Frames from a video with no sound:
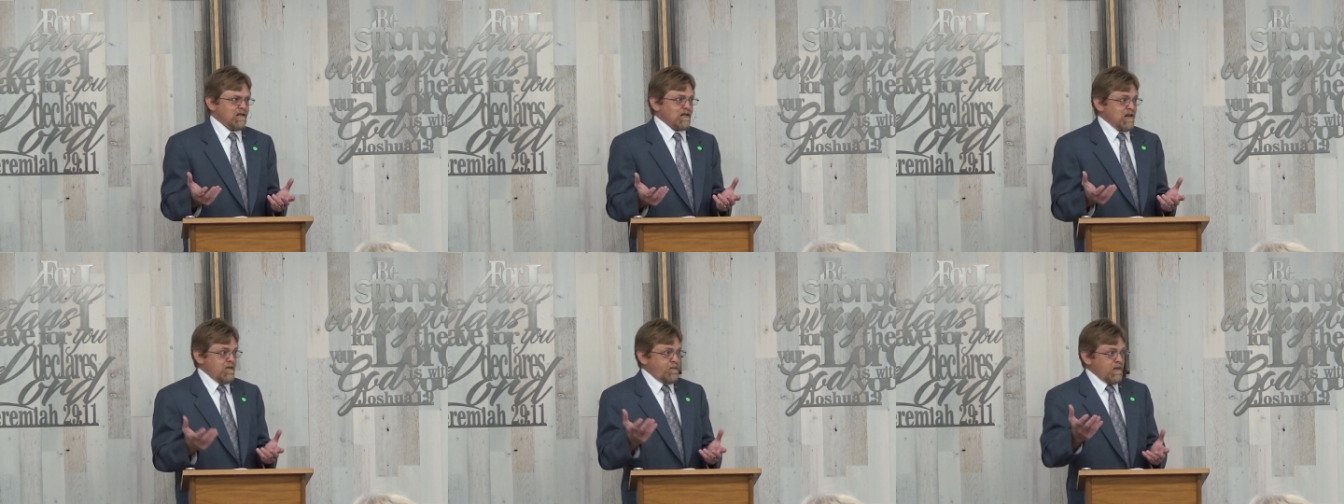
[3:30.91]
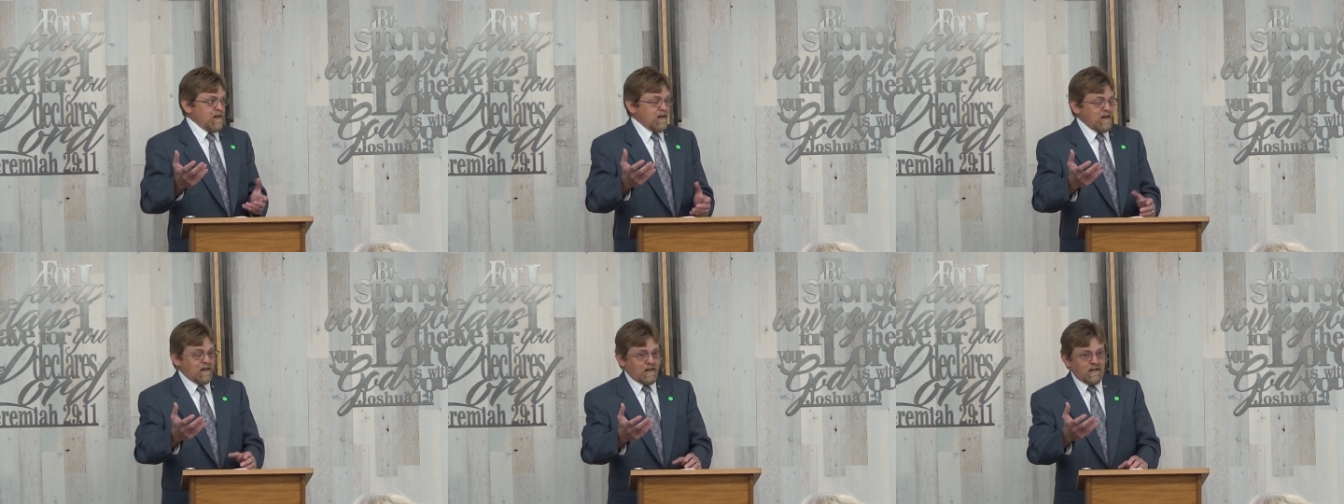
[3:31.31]
even
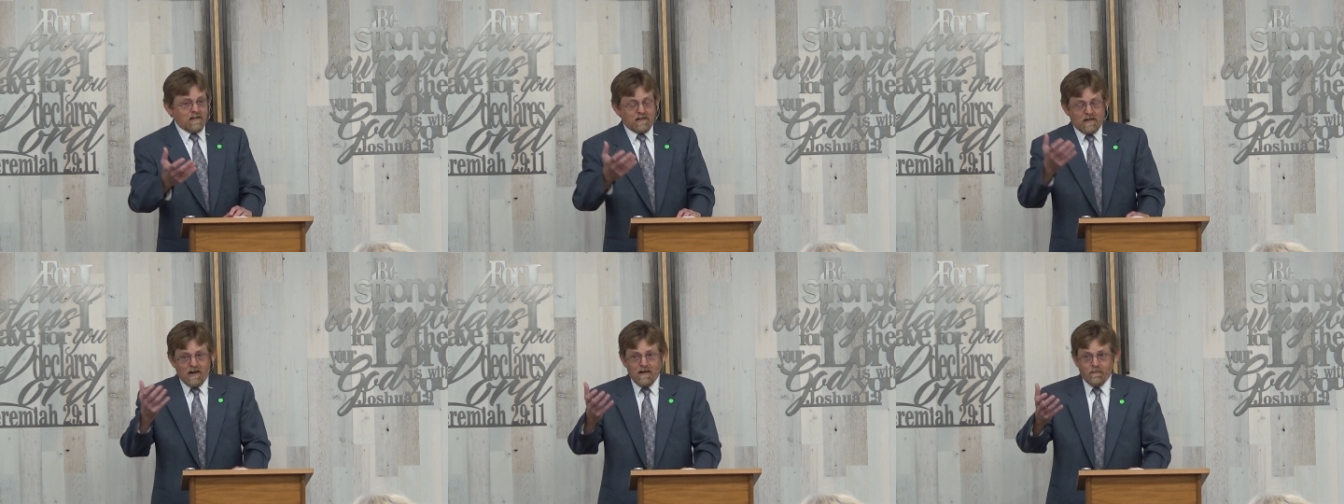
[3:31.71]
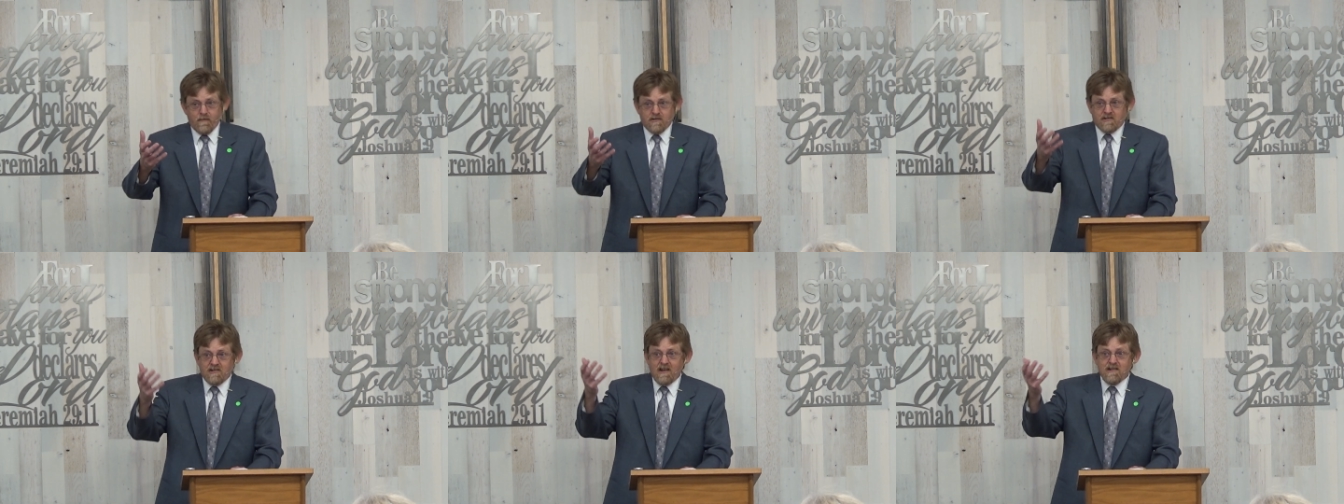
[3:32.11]
in a
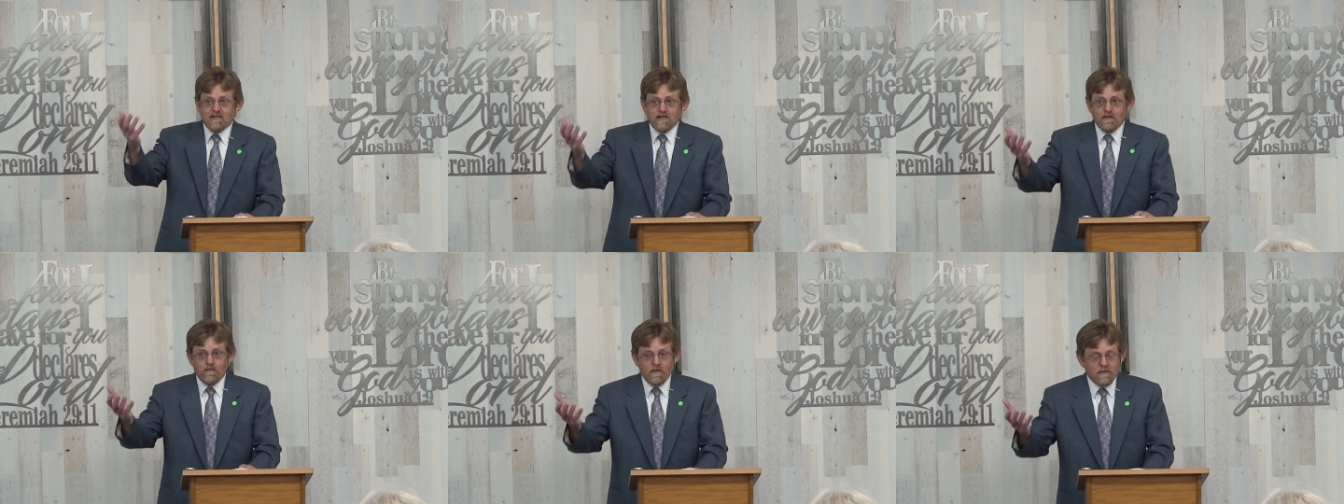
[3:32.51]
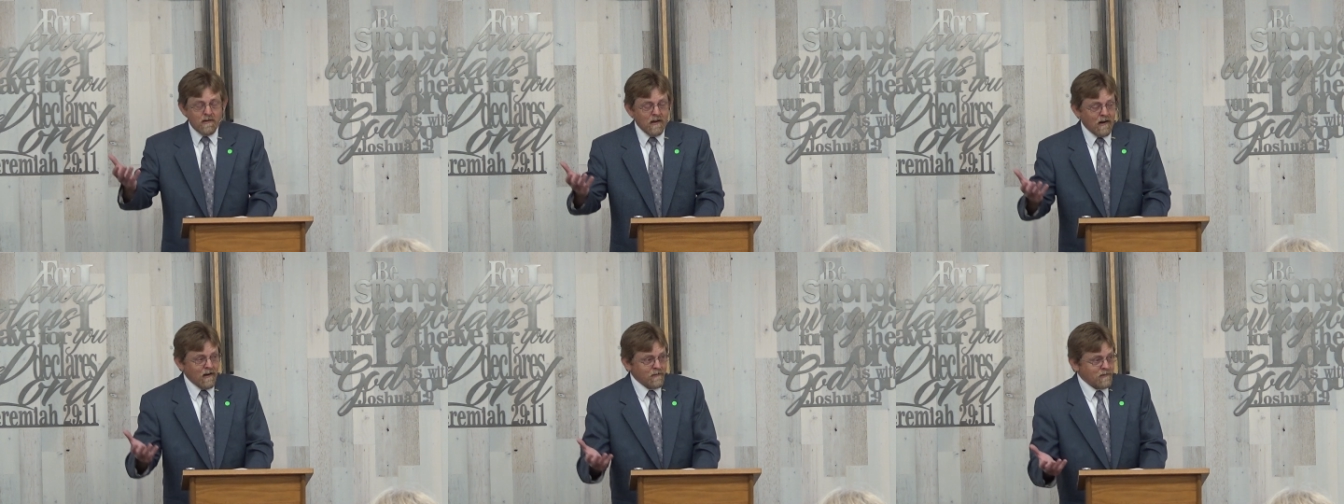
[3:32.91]
conversation with
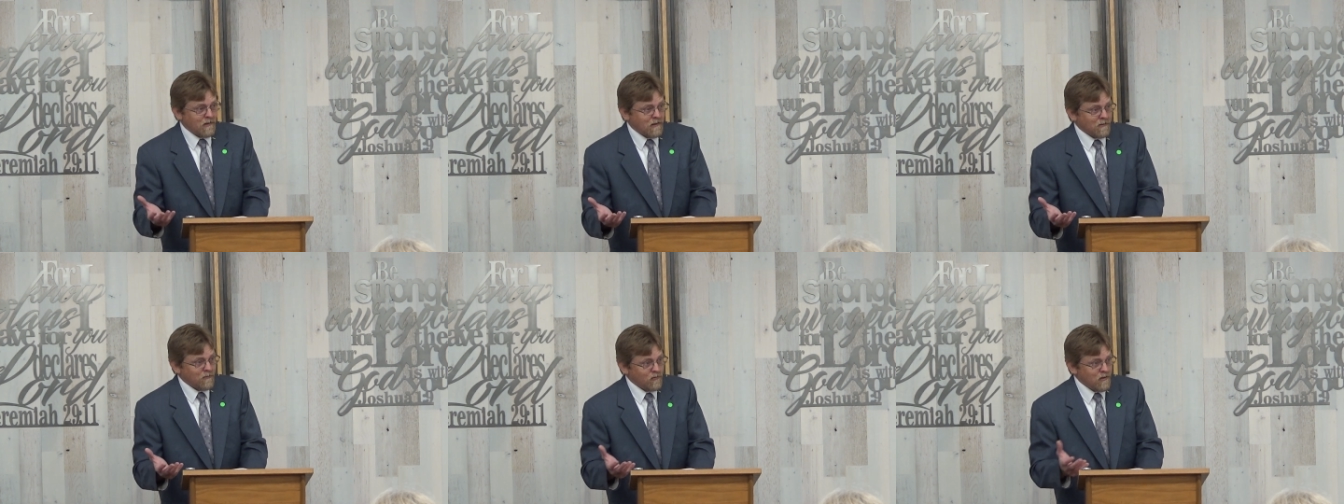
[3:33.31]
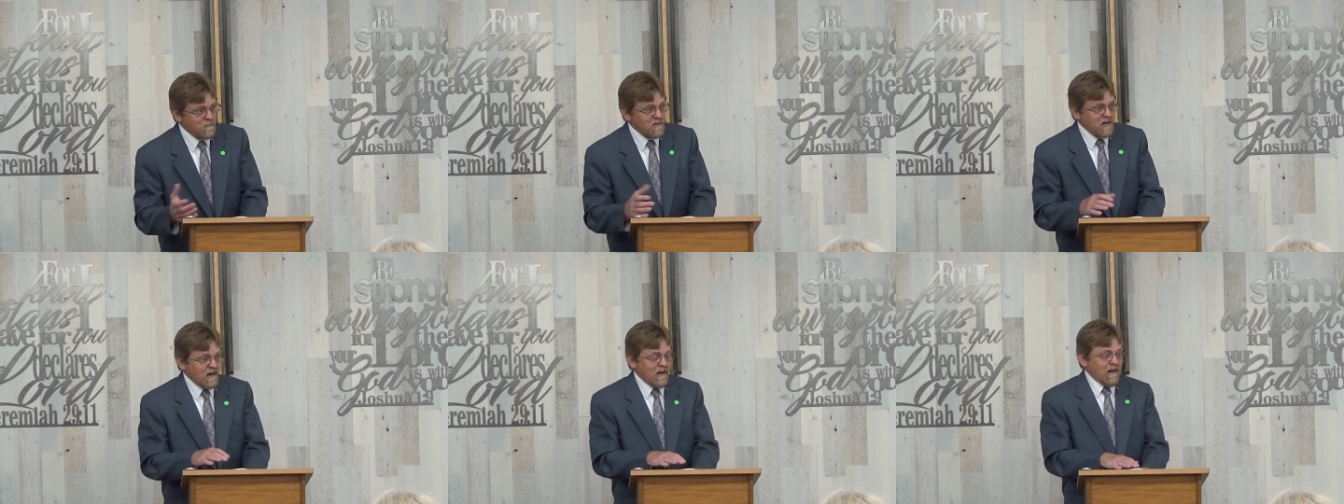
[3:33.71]
God that can only
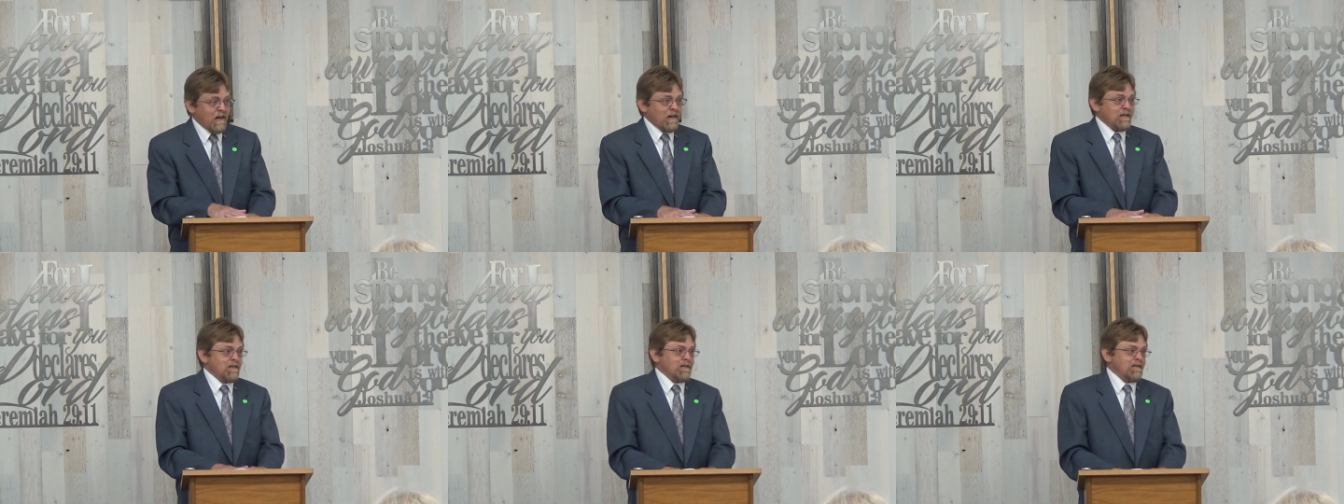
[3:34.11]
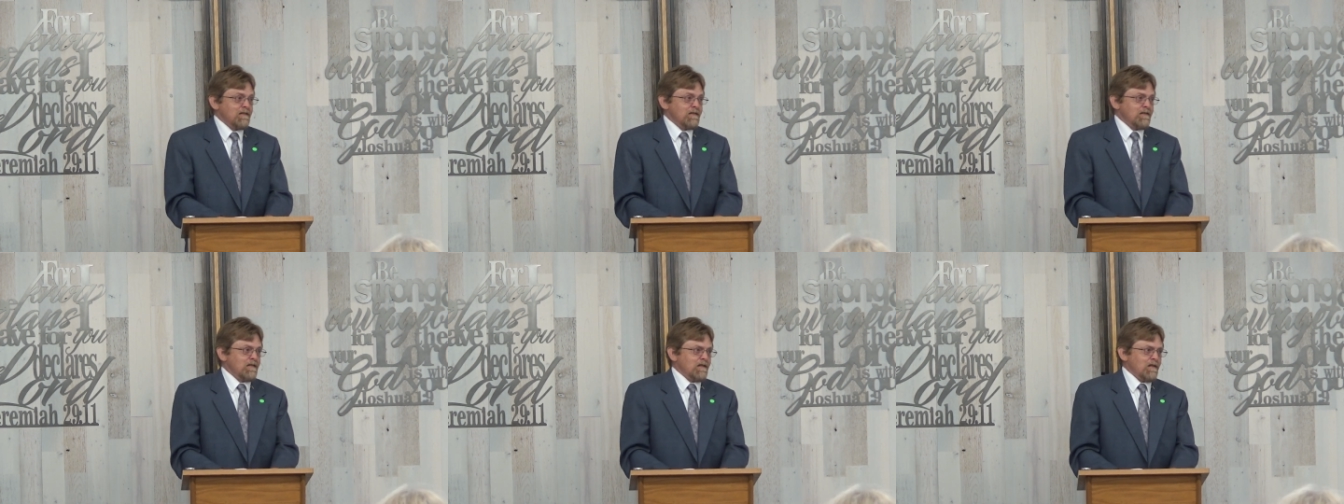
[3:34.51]
be had
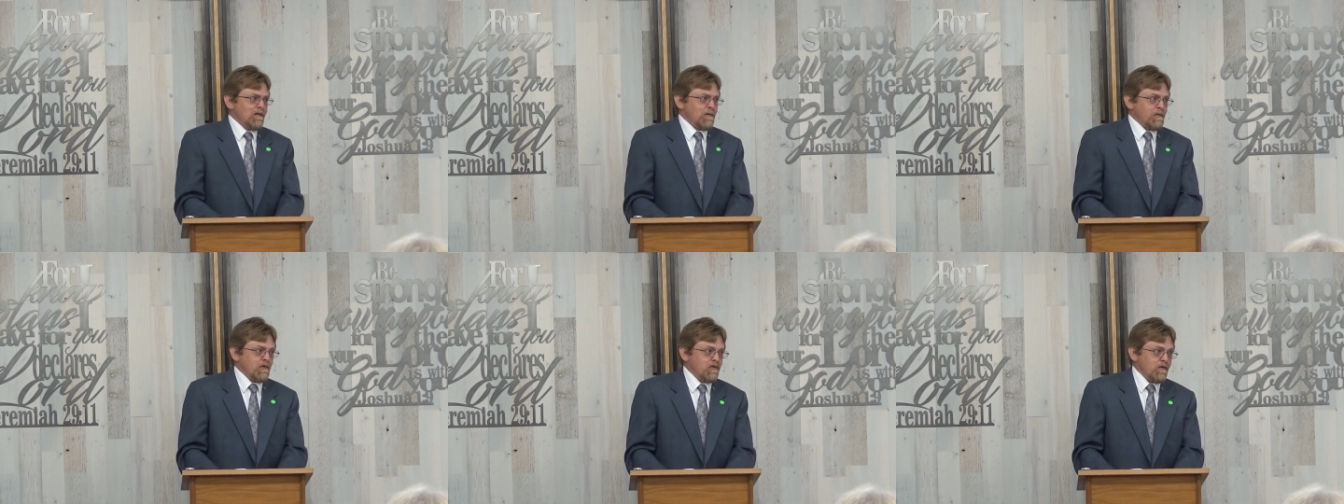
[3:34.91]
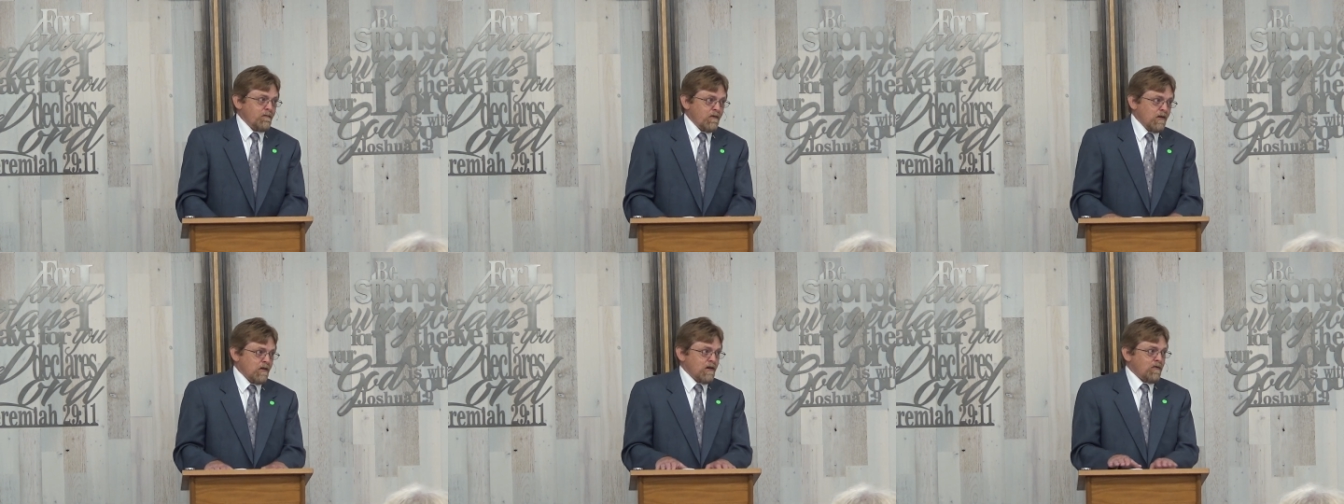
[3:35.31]
through a
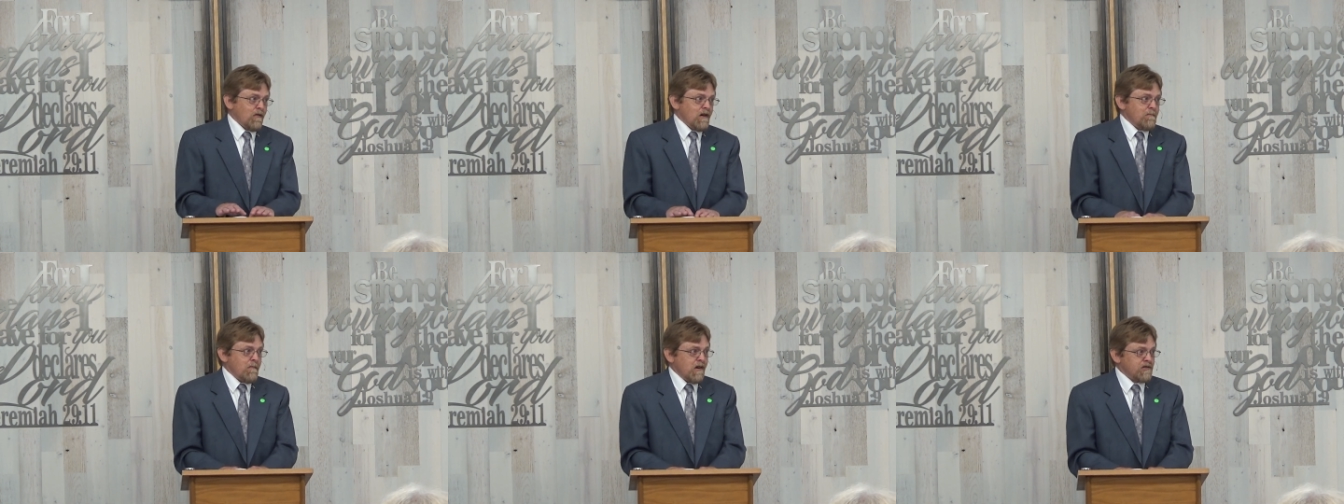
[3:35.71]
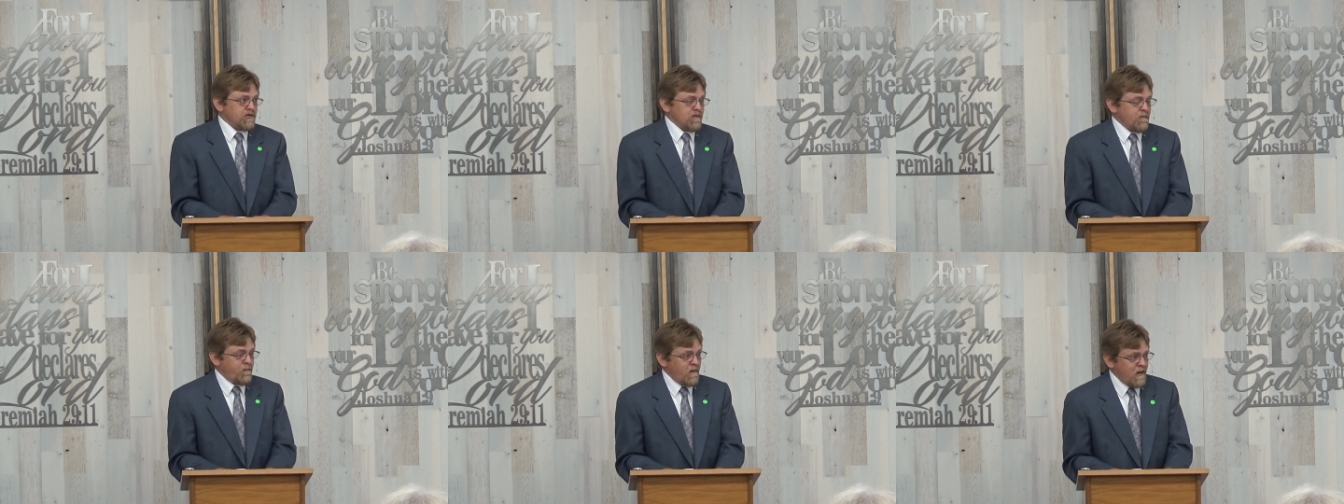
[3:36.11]
very great
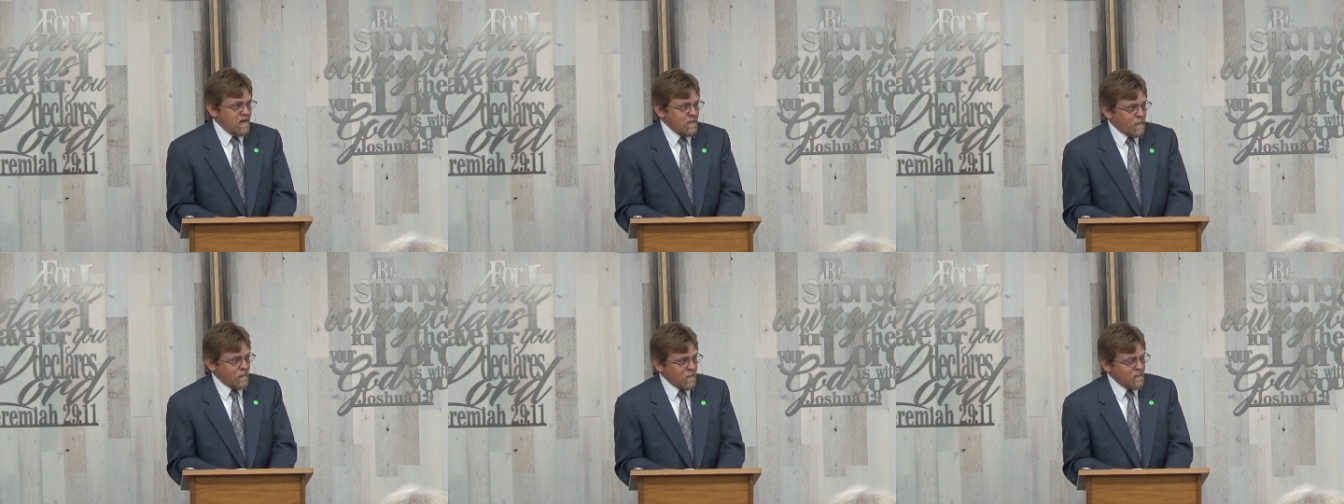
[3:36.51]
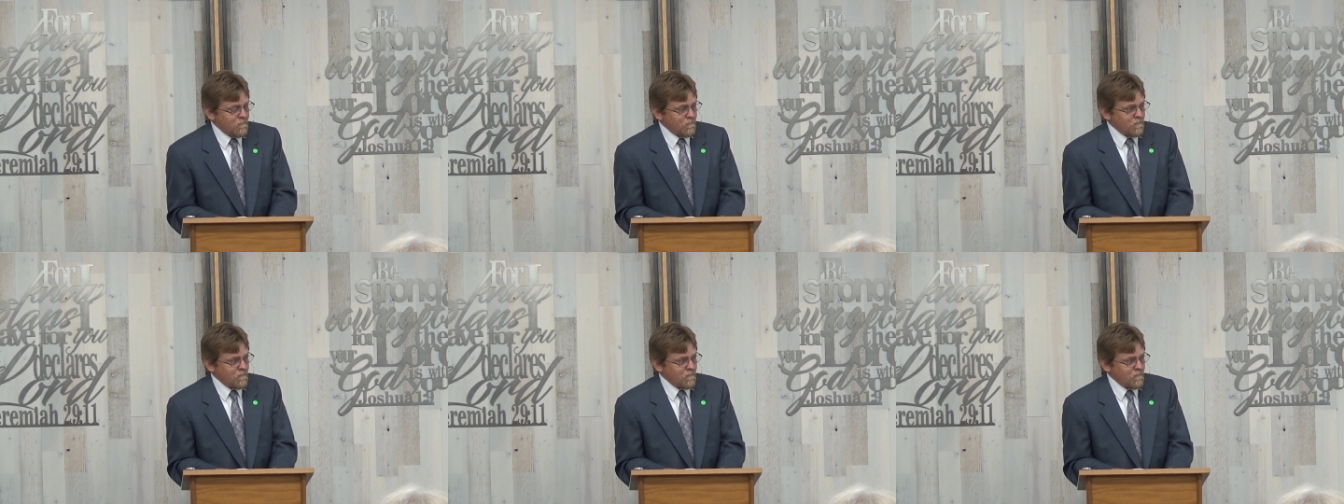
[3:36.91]
measure of faith.